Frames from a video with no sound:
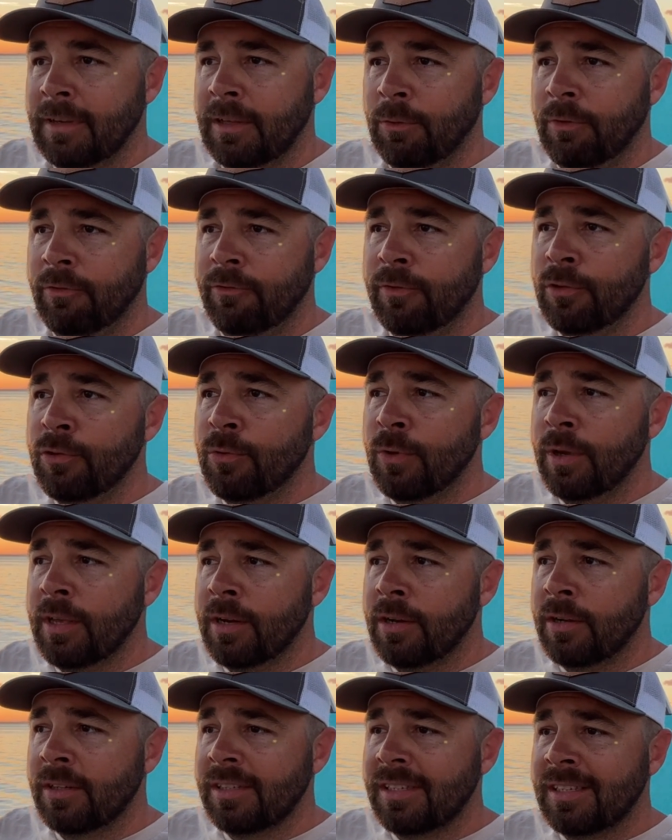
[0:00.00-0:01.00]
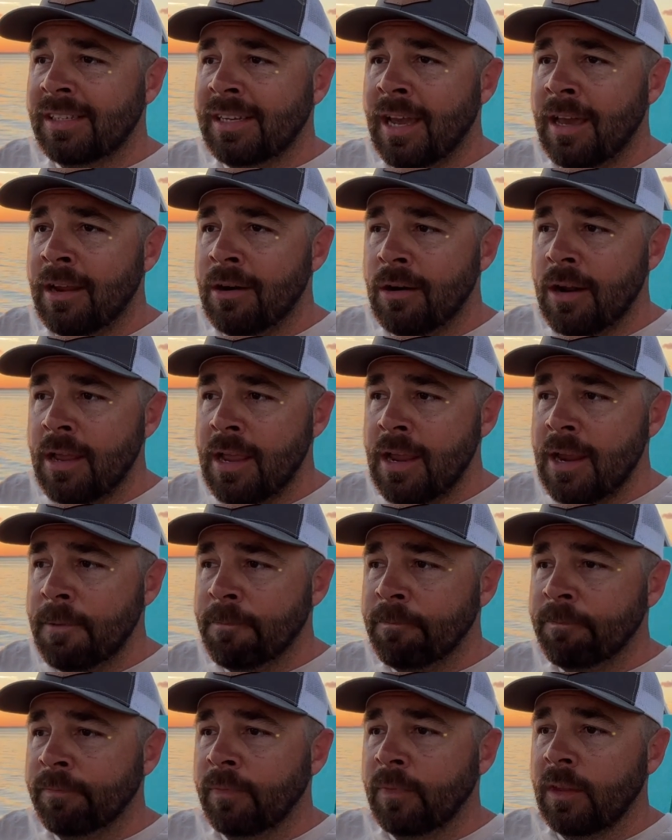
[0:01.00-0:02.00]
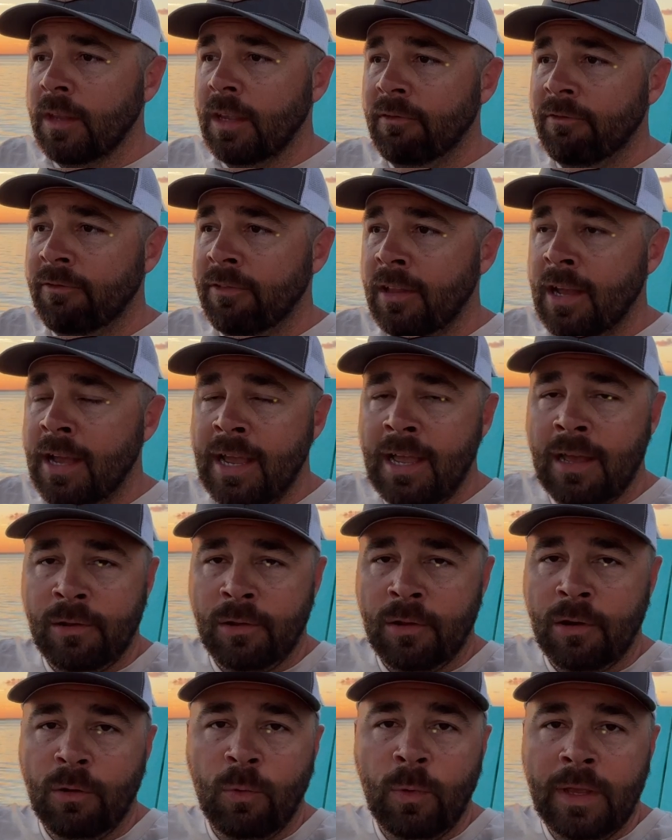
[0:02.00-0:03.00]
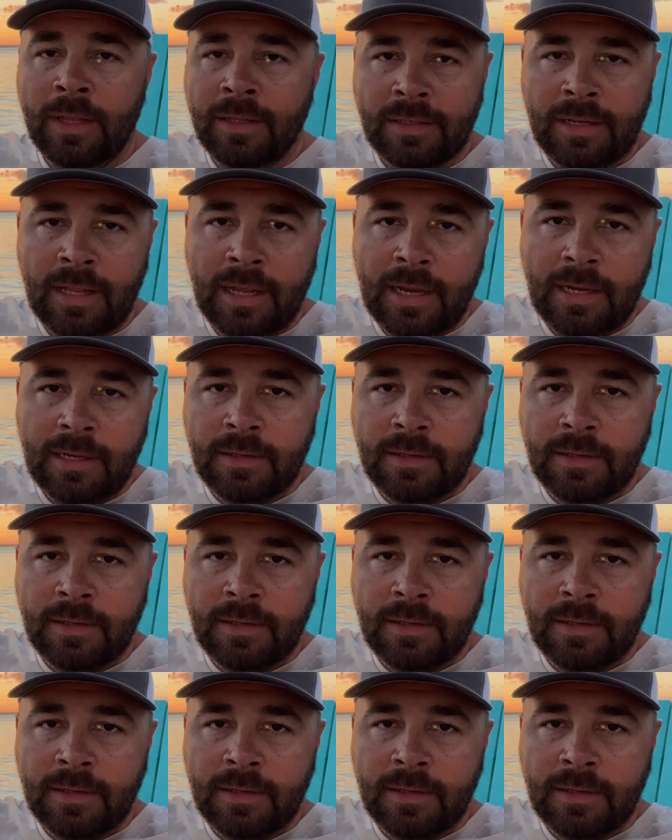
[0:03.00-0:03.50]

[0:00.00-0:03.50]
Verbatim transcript: we flew in on Saturday and fly out on a Wednesday.